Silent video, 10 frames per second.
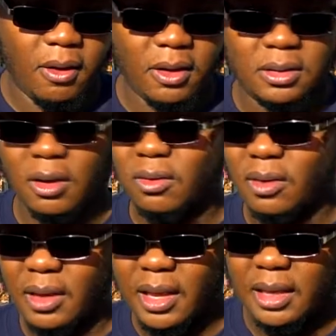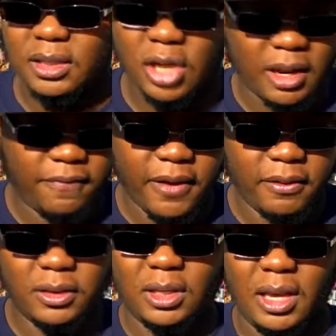also, again, shiny
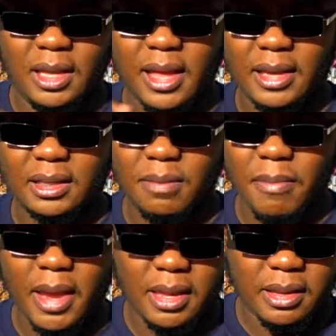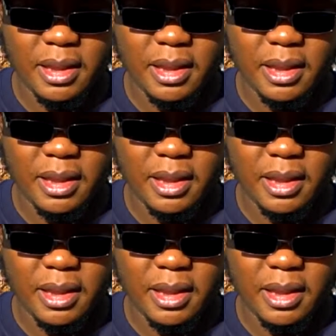Ferroseed, that's the main